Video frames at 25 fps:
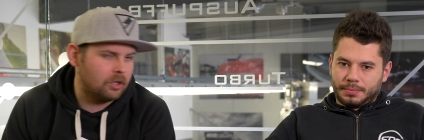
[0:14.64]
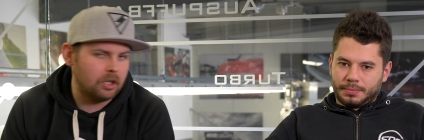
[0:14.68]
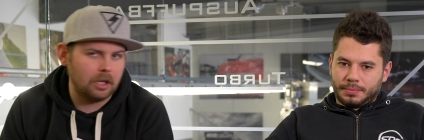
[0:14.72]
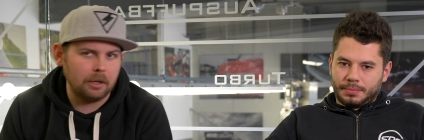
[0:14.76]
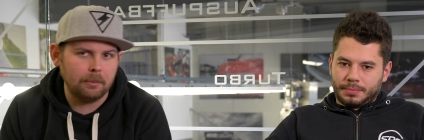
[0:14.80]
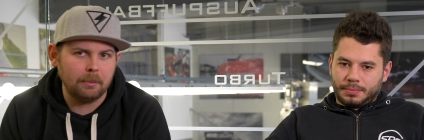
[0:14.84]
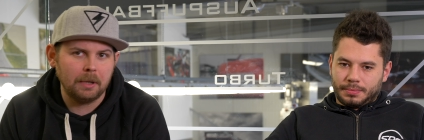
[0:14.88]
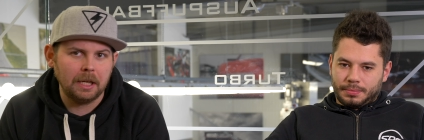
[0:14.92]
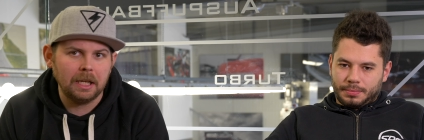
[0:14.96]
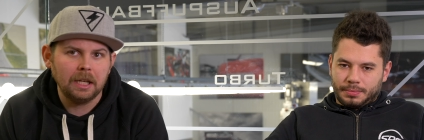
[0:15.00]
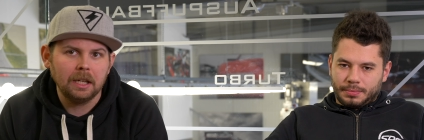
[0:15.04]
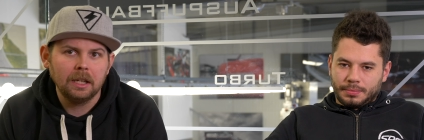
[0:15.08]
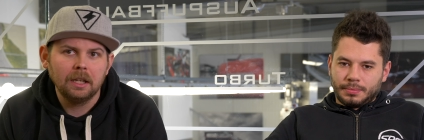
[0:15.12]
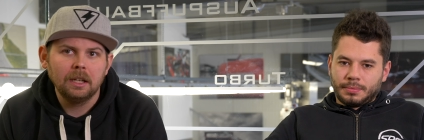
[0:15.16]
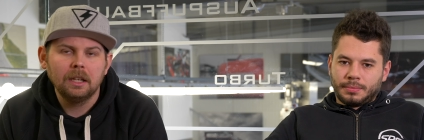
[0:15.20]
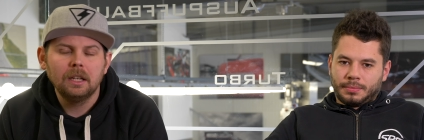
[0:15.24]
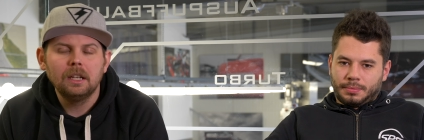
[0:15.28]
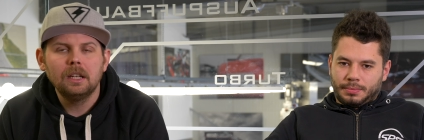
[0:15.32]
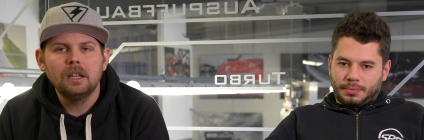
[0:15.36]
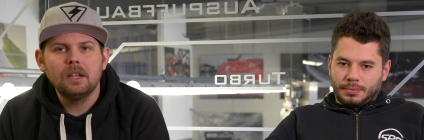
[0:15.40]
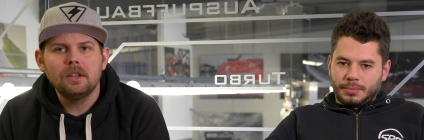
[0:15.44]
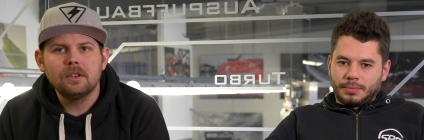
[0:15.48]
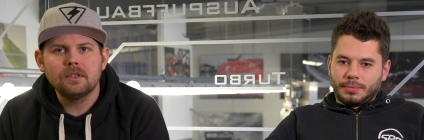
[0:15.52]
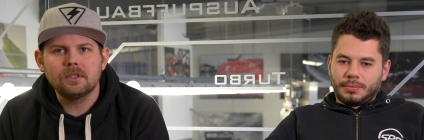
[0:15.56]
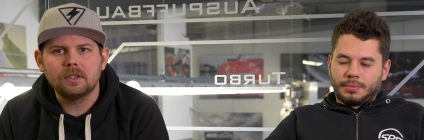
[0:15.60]
Speaker 1: Germany.
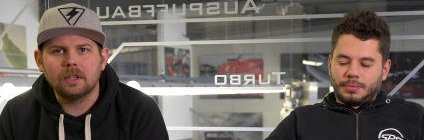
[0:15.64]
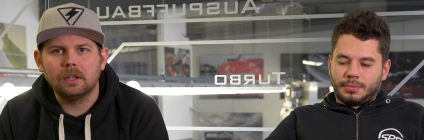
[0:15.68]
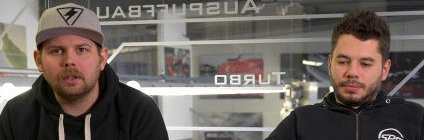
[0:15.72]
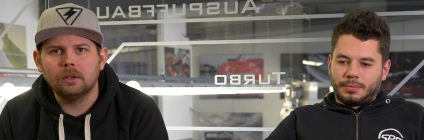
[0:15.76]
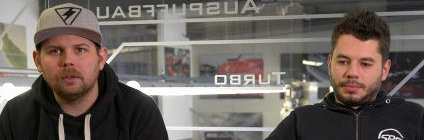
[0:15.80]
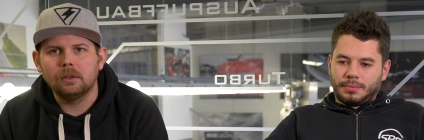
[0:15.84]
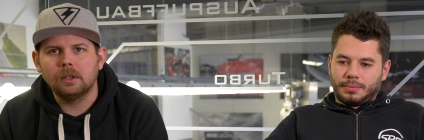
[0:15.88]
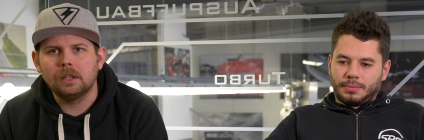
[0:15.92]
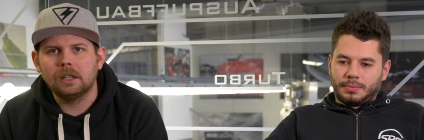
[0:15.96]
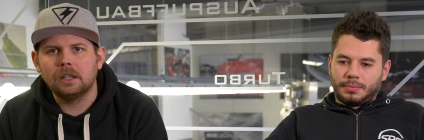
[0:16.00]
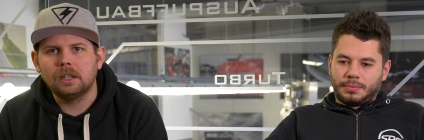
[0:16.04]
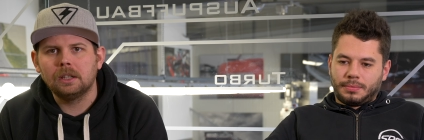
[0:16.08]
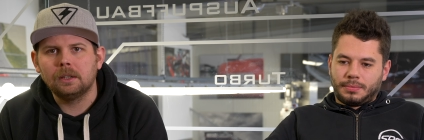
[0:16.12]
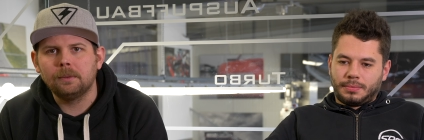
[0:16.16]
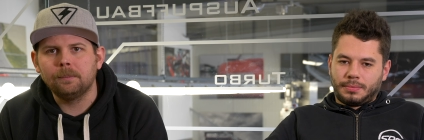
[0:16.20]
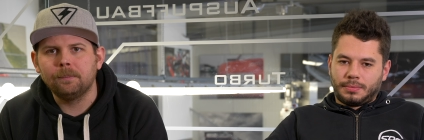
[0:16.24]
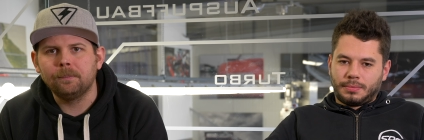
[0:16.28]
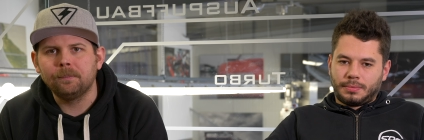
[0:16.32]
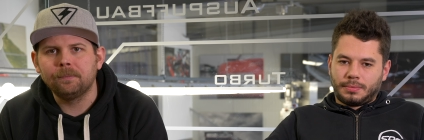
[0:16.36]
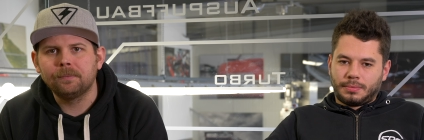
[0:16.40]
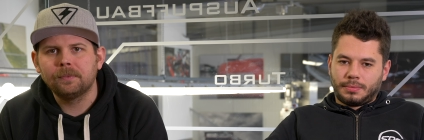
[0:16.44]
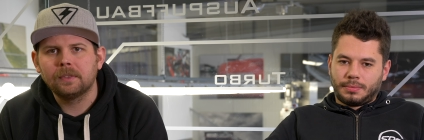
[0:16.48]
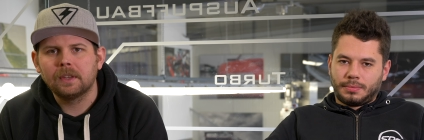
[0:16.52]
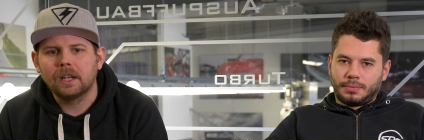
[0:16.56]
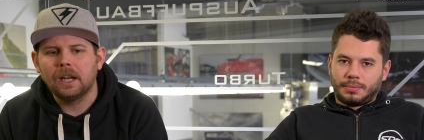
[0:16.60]
So
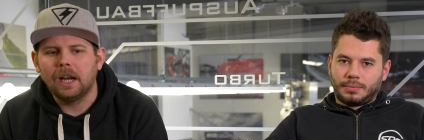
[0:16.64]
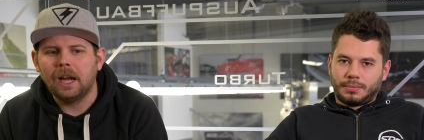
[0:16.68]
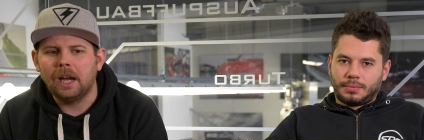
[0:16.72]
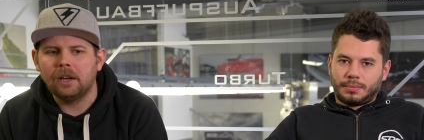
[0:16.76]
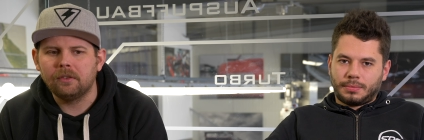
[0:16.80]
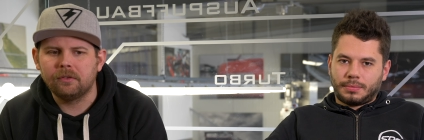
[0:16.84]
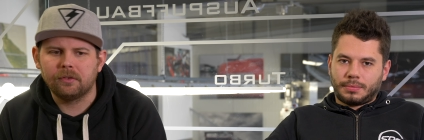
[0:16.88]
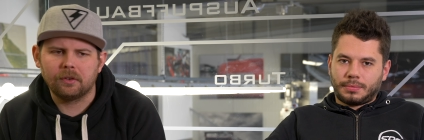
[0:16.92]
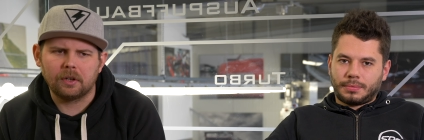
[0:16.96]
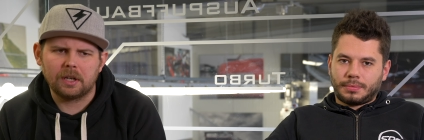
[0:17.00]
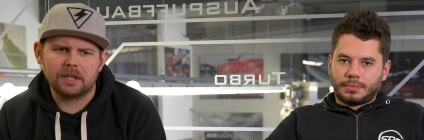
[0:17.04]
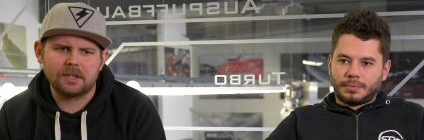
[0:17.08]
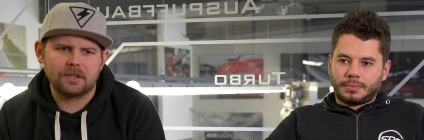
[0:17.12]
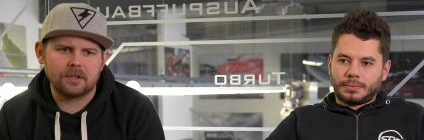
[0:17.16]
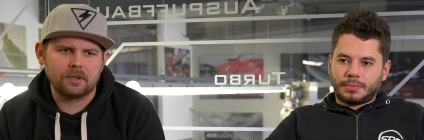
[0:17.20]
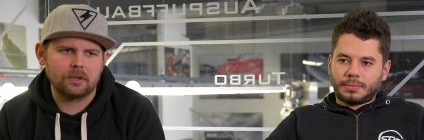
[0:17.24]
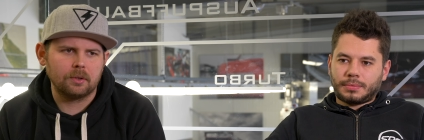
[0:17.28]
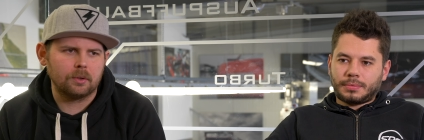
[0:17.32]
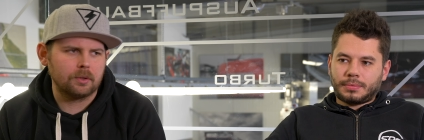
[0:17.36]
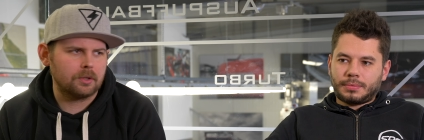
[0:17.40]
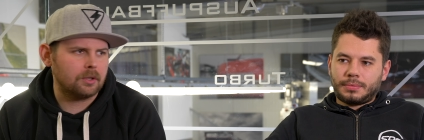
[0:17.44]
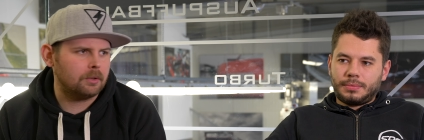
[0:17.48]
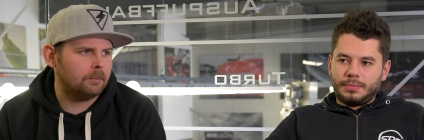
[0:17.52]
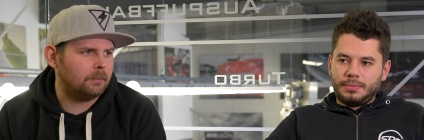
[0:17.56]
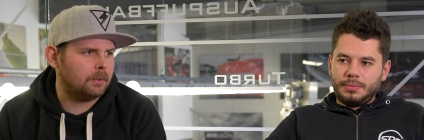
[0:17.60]
um, and for us it's
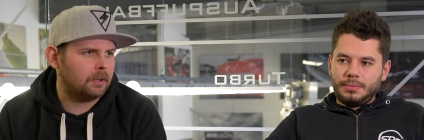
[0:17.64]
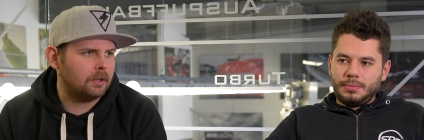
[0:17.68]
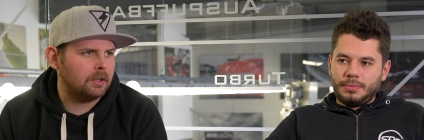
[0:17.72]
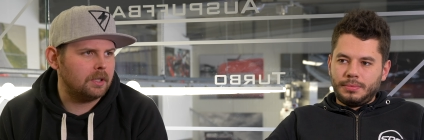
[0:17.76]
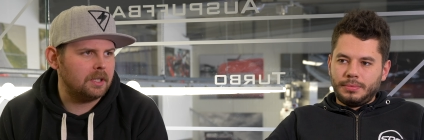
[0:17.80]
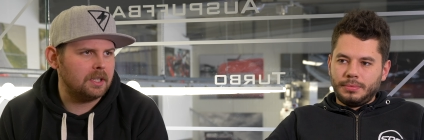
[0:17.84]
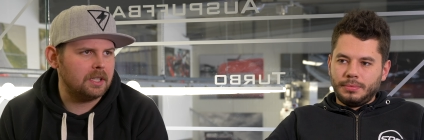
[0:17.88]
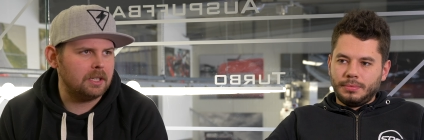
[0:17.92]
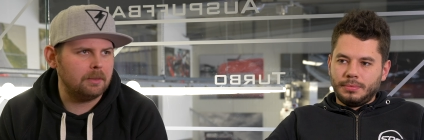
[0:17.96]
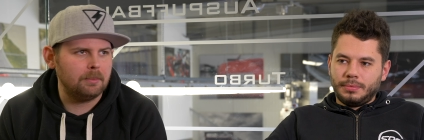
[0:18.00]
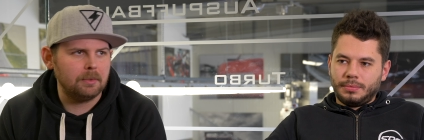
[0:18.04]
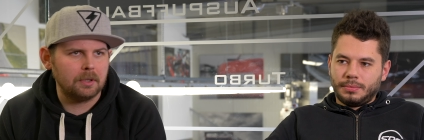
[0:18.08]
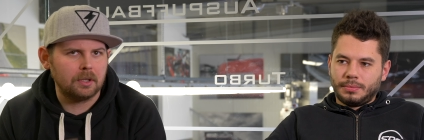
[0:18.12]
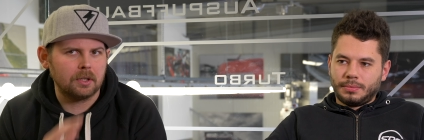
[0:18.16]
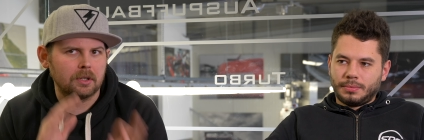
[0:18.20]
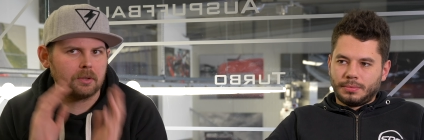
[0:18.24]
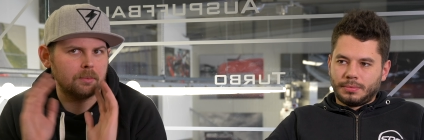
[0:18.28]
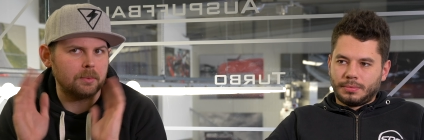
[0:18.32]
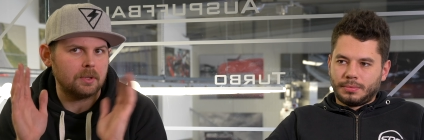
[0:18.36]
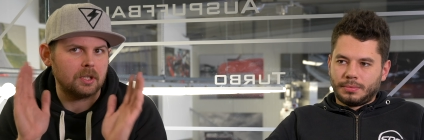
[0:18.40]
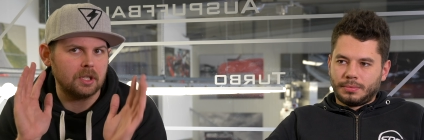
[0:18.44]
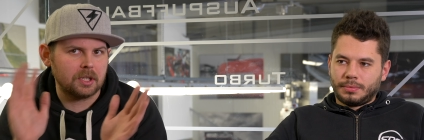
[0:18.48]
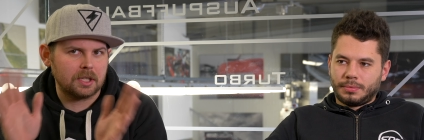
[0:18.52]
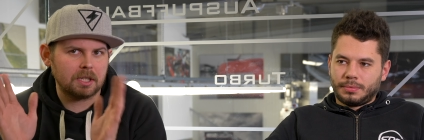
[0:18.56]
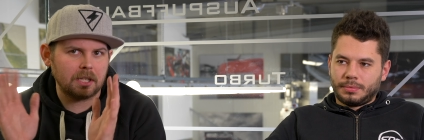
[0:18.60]
also more easy because
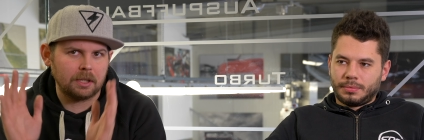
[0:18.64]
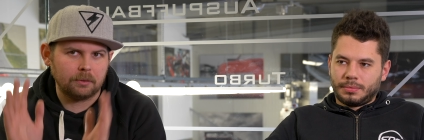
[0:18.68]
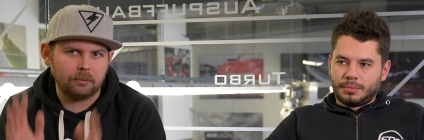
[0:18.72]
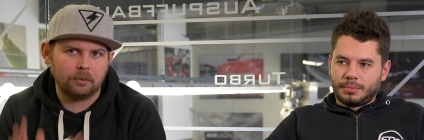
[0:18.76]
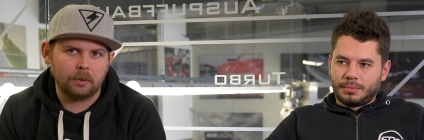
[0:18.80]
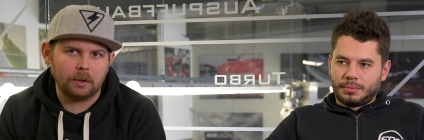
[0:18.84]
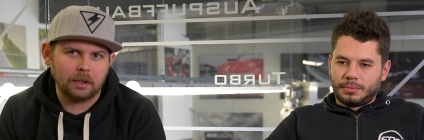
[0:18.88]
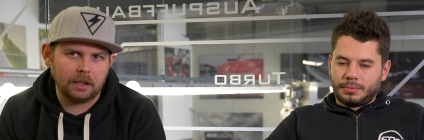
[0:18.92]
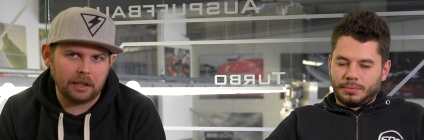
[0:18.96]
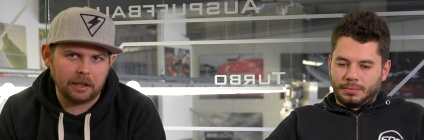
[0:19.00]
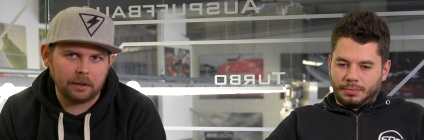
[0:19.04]
we just have one